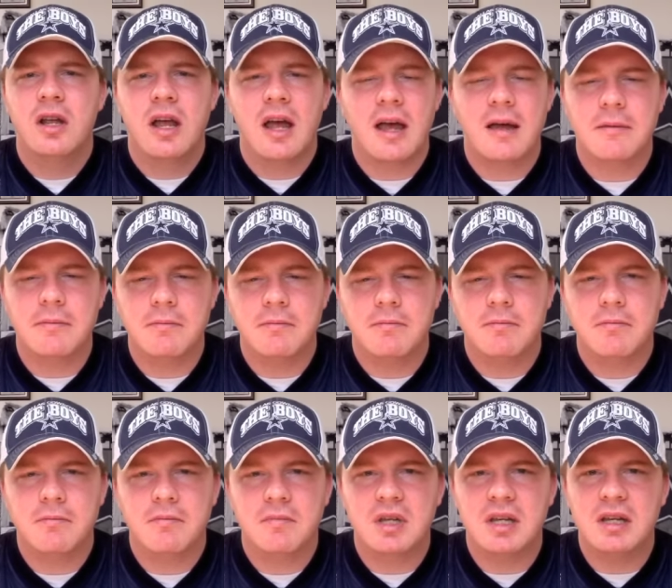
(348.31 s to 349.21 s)
I
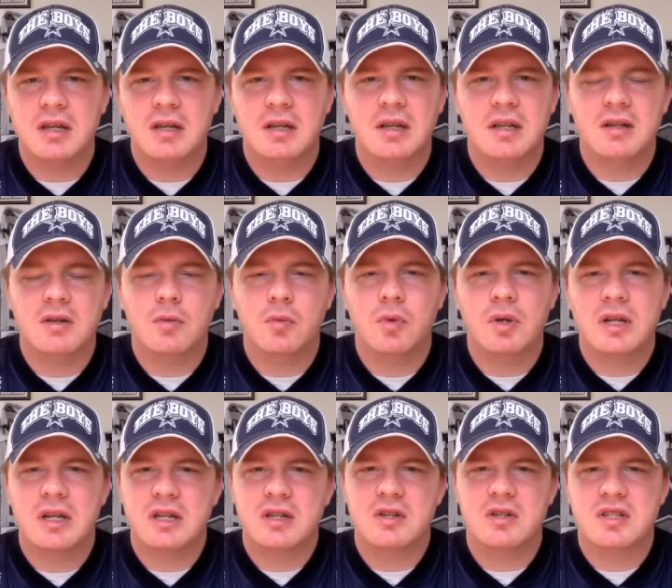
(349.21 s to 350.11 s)
he when
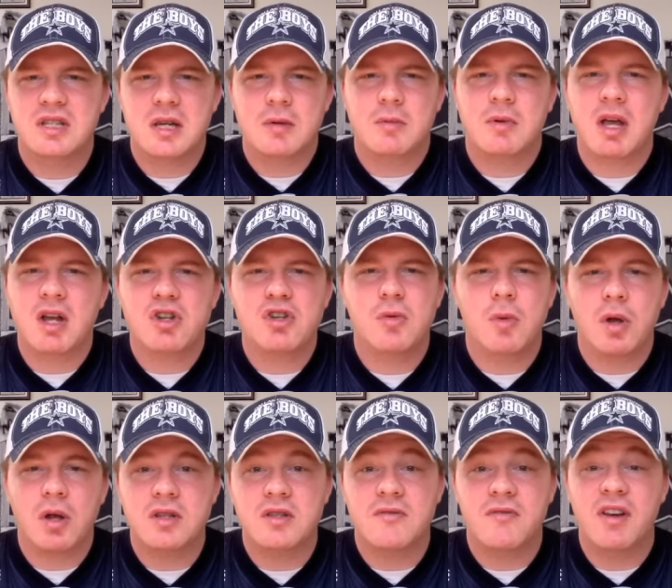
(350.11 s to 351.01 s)
you see him catch the
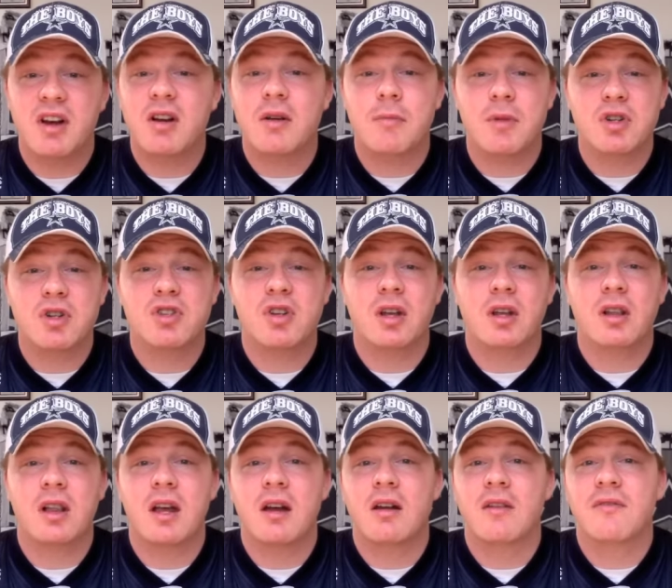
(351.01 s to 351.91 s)
ball, it's very much like
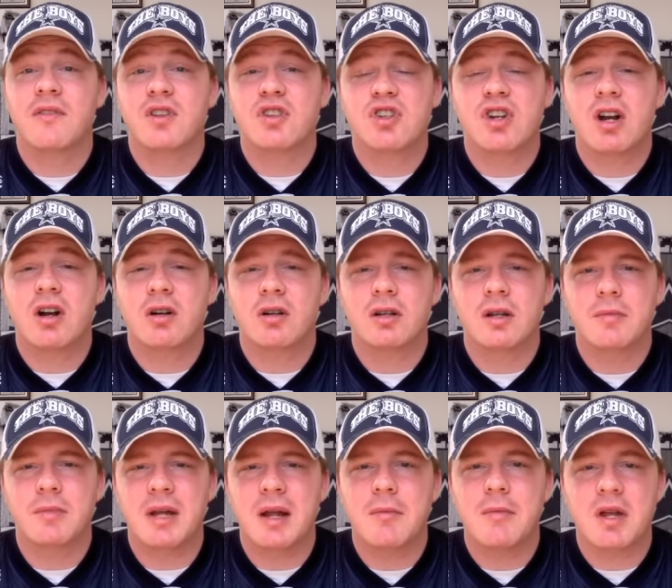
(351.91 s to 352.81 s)
Larry Fitzgerald. I
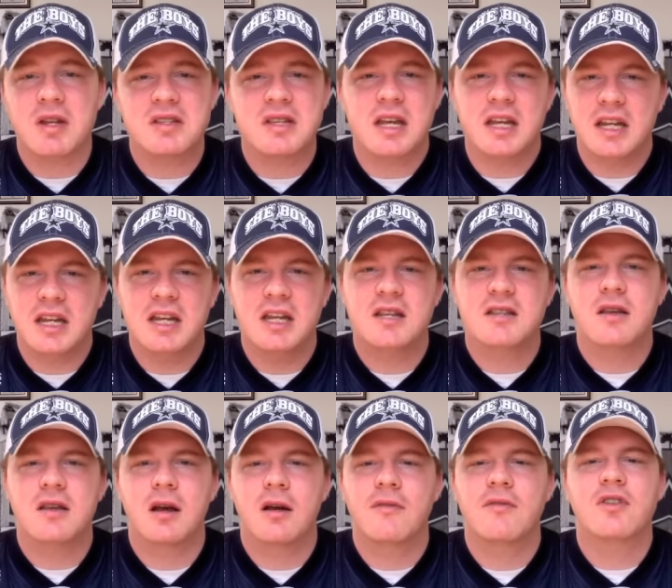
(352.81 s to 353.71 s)
mean, I'm not saying he is
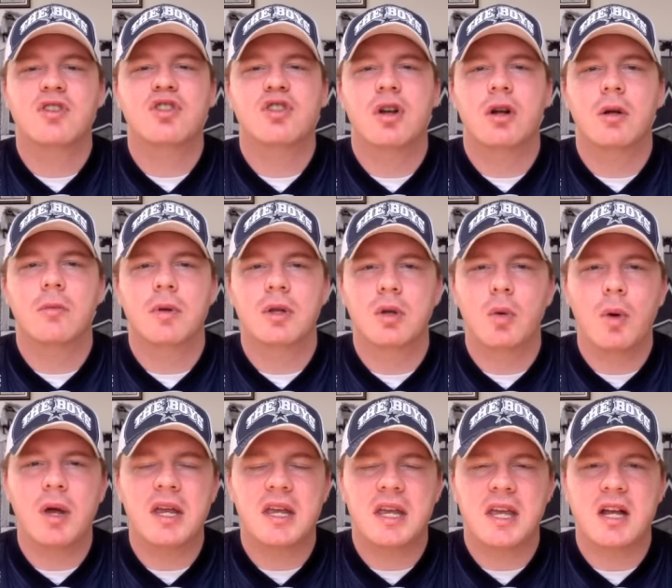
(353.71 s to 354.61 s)
Larry Fitzgerald, but the
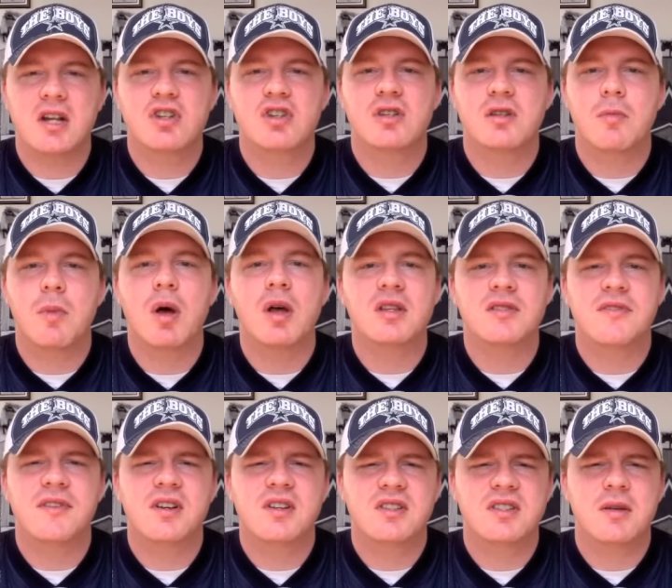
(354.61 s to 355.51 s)
way he catches the ball is
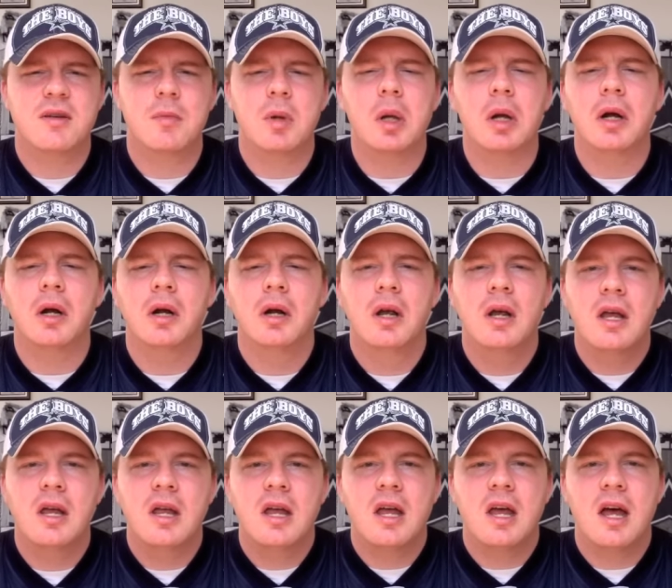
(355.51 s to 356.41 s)
very similar.
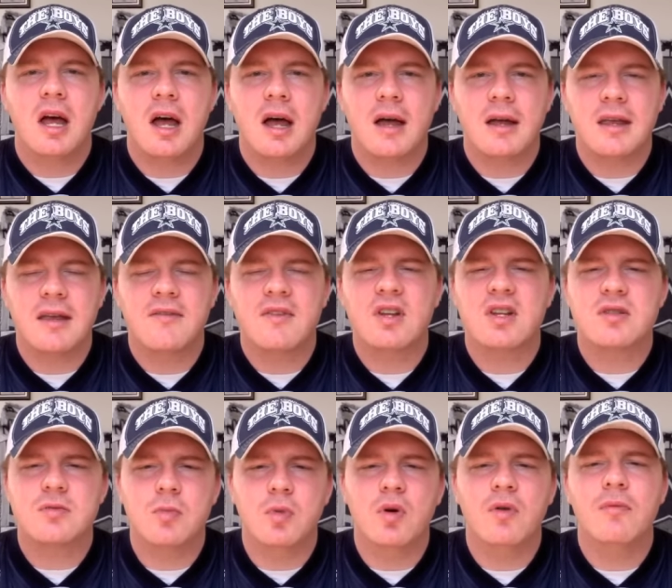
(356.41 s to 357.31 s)
Uh, even
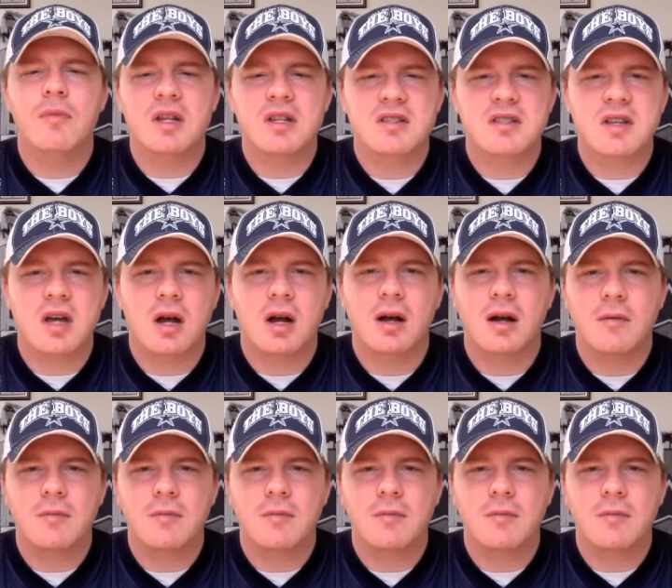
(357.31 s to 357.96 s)
his movements are.